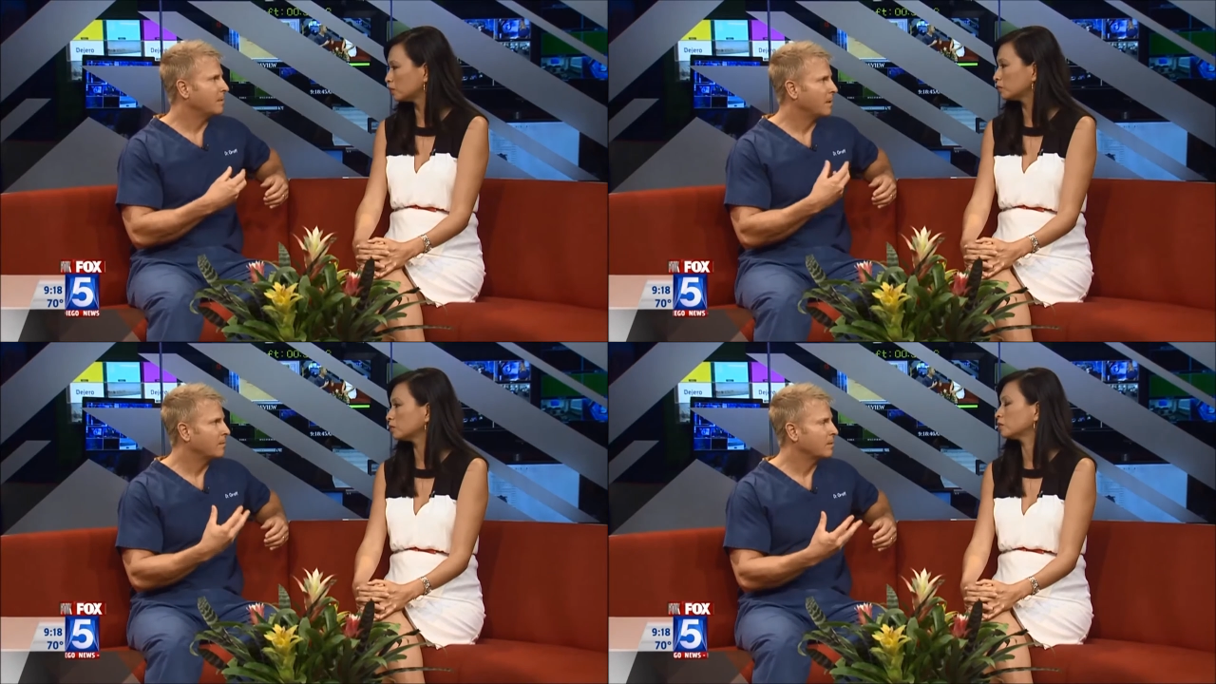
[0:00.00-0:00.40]

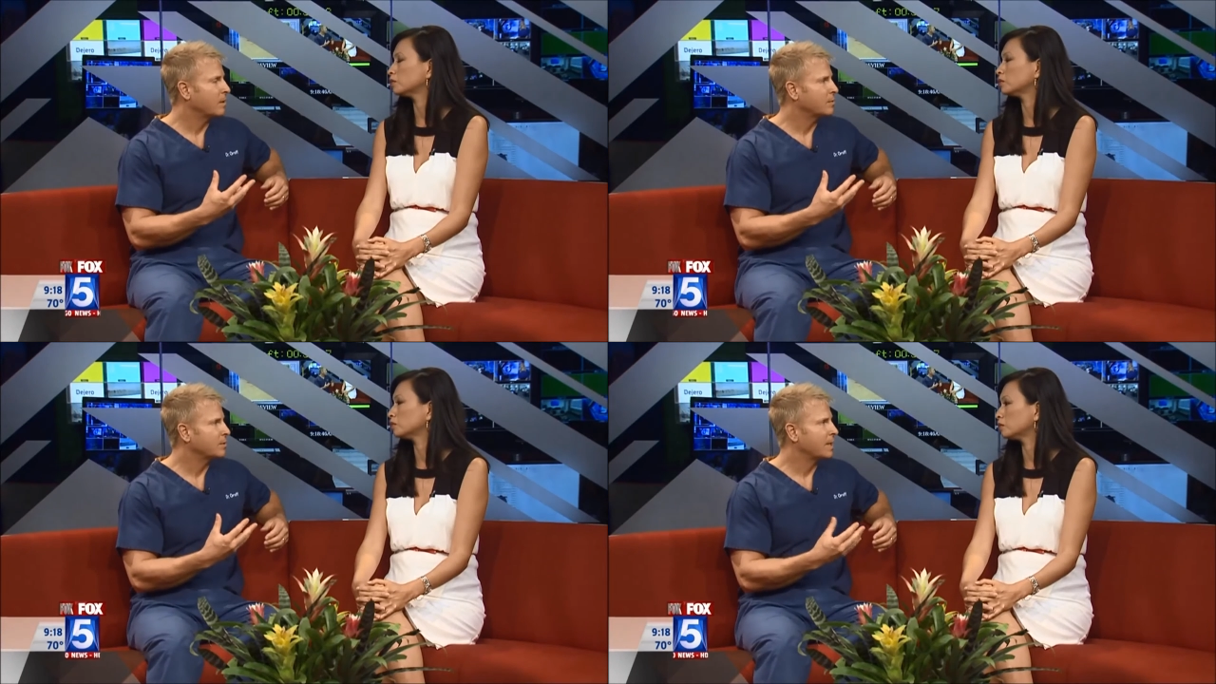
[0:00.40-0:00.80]
Speaker 1: other
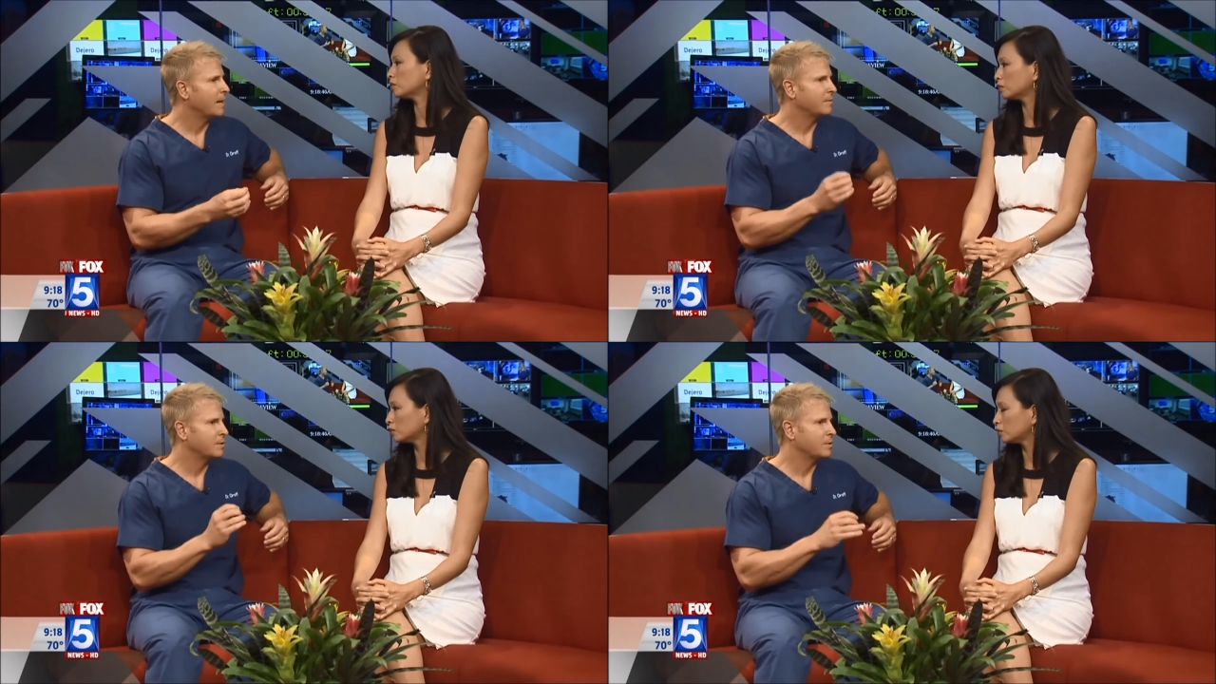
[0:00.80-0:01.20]
countries
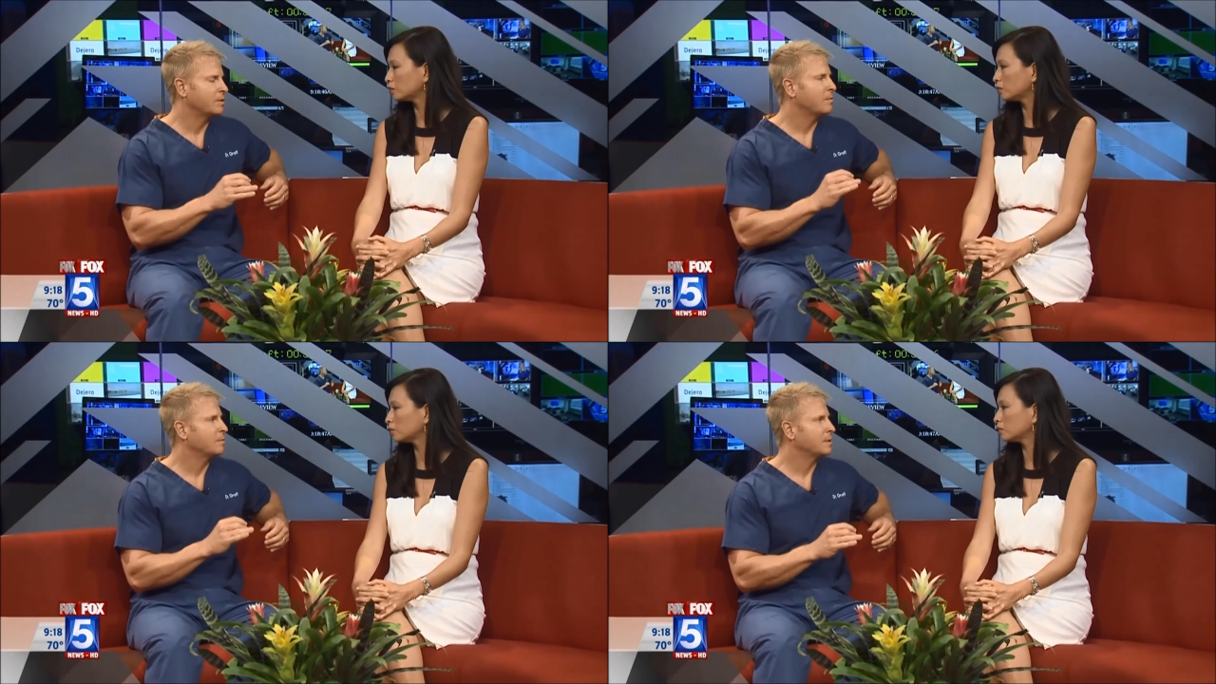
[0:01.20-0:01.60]
have
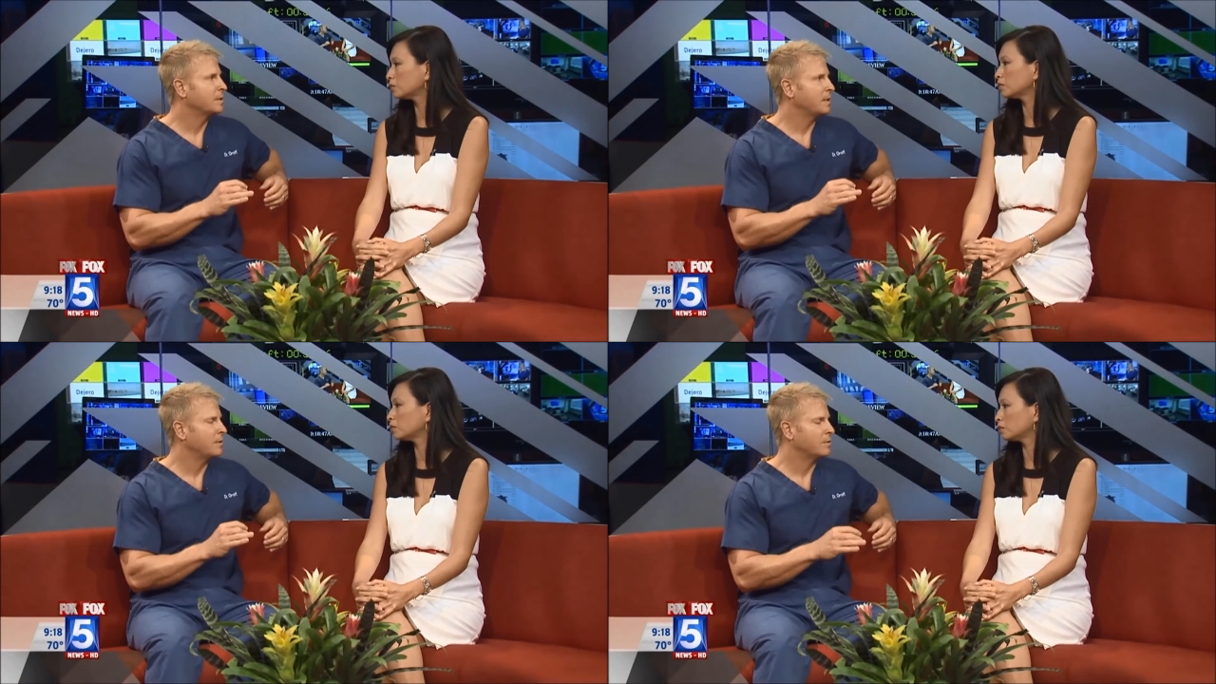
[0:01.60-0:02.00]
associated with
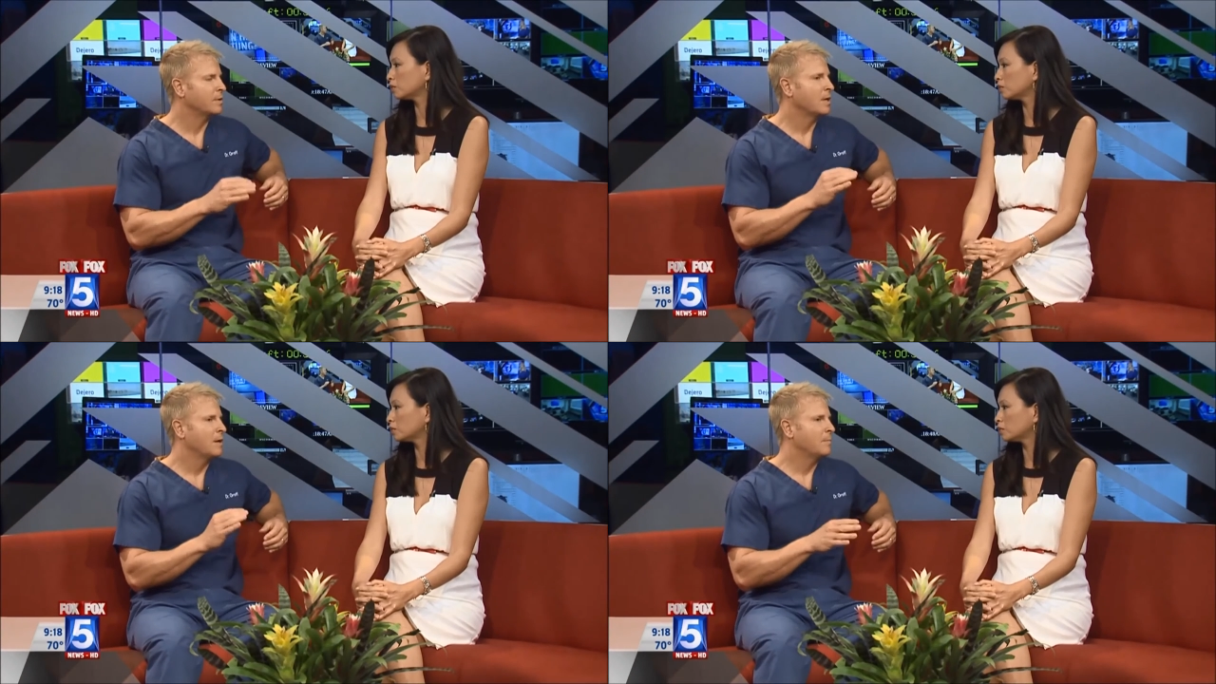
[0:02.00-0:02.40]

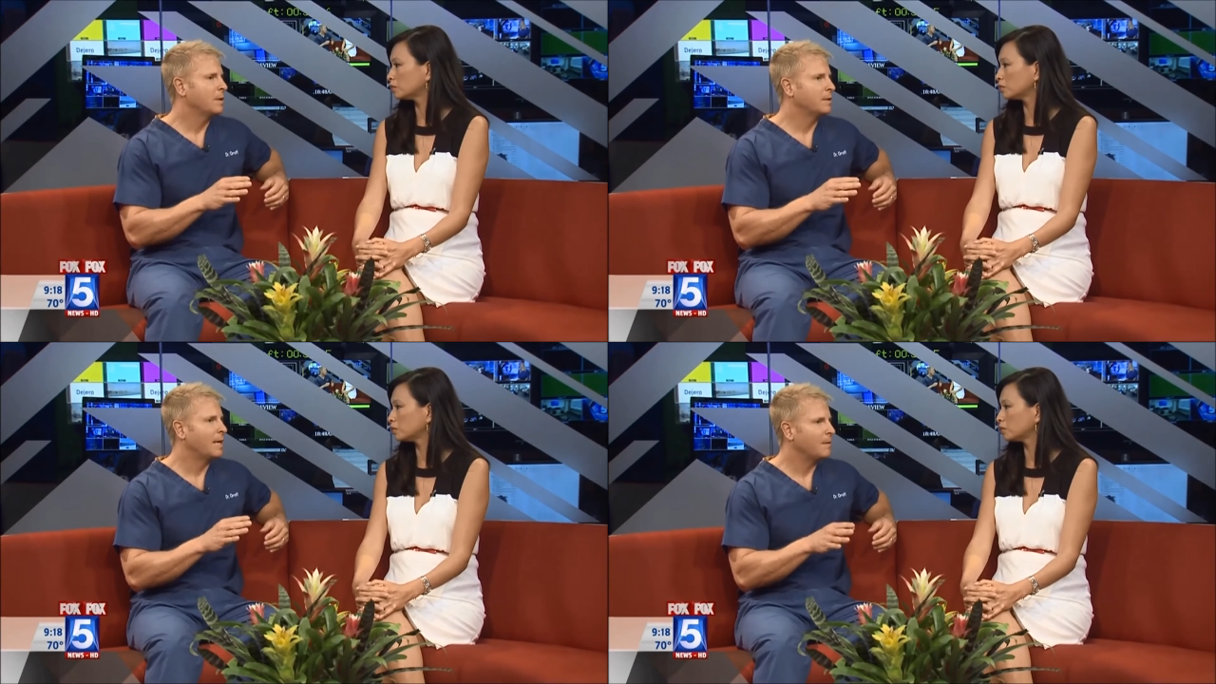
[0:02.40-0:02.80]
mosquitoes.
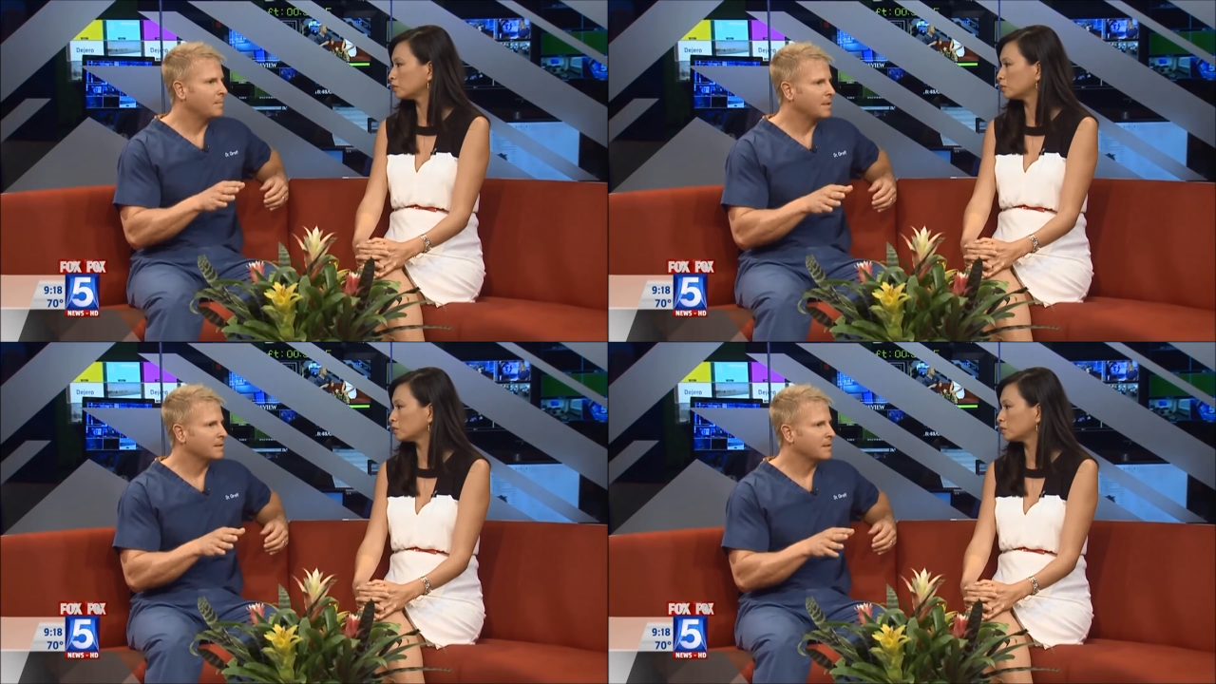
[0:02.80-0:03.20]
But
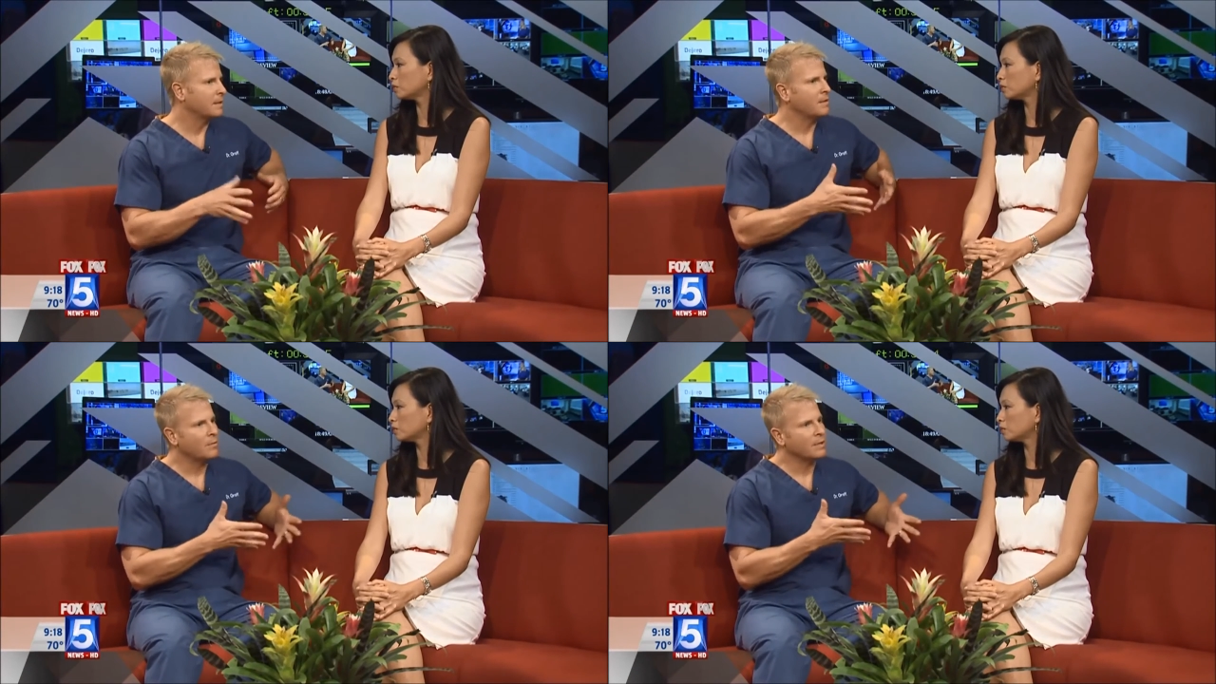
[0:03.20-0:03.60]
that being
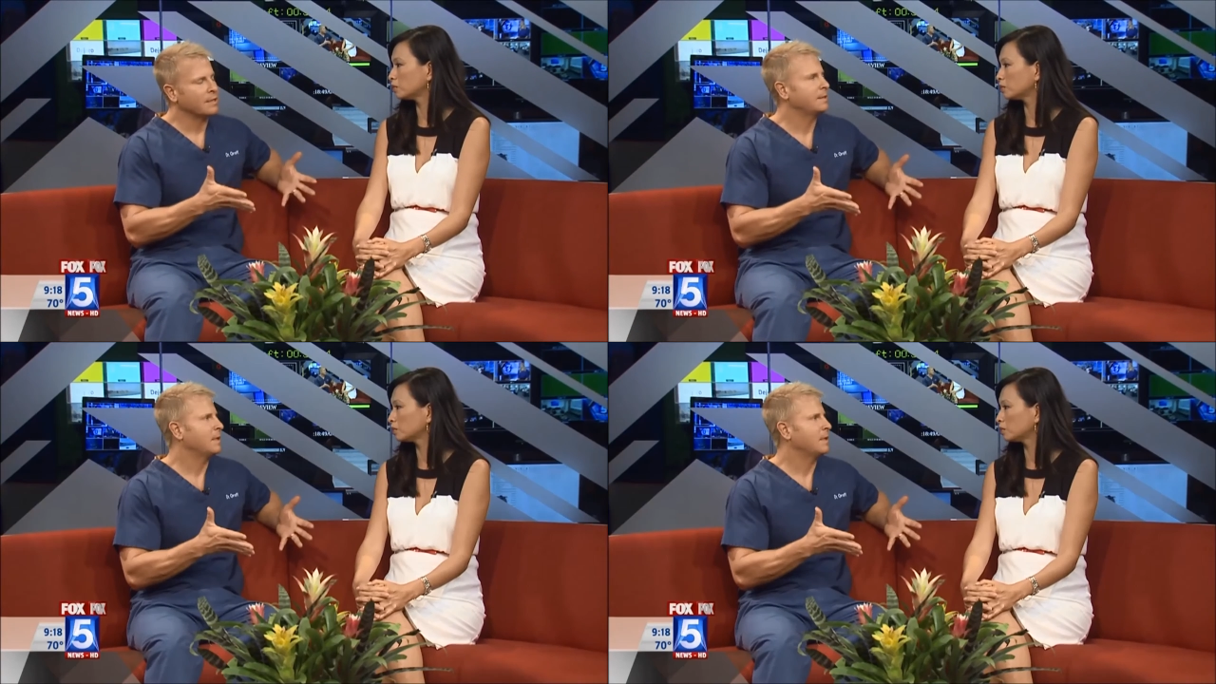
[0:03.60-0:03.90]
said, no one likes to